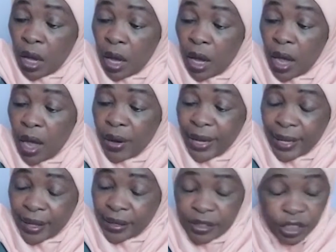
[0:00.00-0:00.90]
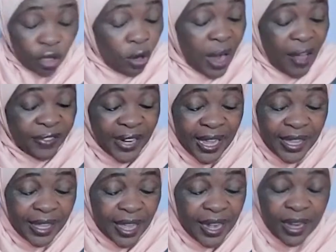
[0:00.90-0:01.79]
Okay, so after
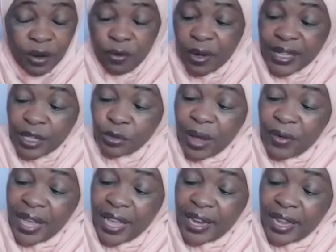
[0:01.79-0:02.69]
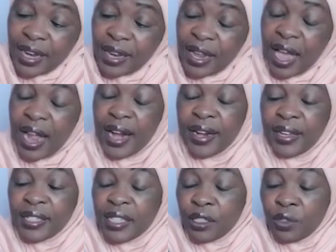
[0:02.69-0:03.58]
he ended, that's where we ended, and
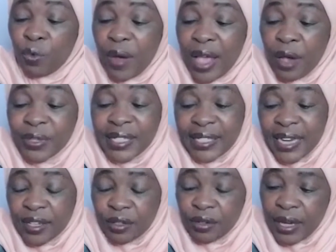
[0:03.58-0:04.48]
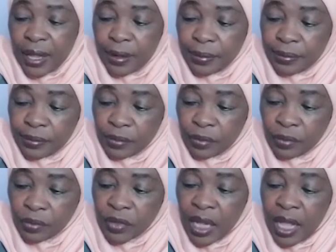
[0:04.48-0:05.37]
this is where we start today.
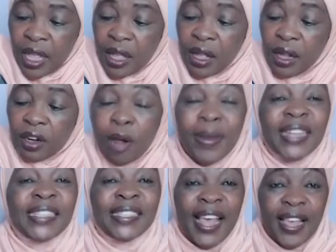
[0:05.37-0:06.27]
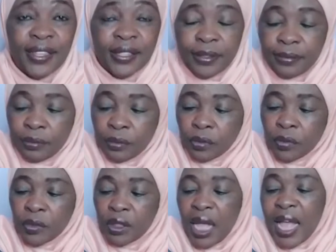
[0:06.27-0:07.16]
Robert says,
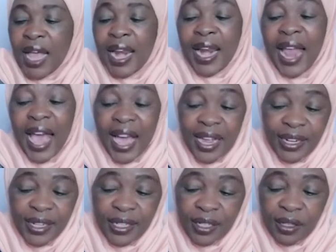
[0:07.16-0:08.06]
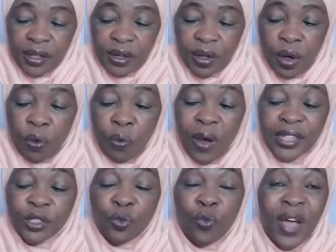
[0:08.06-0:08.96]
land
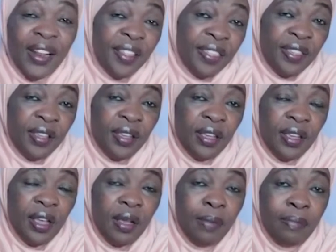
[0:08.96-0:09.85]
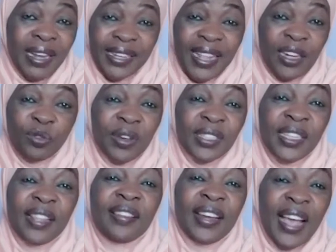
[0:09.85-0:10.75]
was wealth, but that was
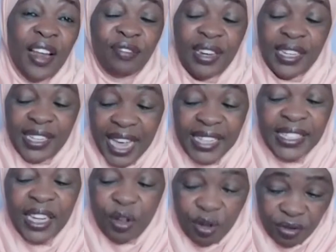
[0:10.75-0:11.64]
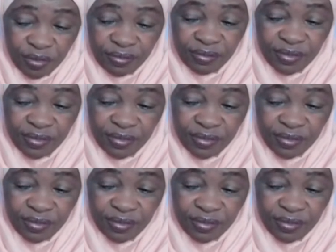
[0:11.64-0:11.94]
300 years ago.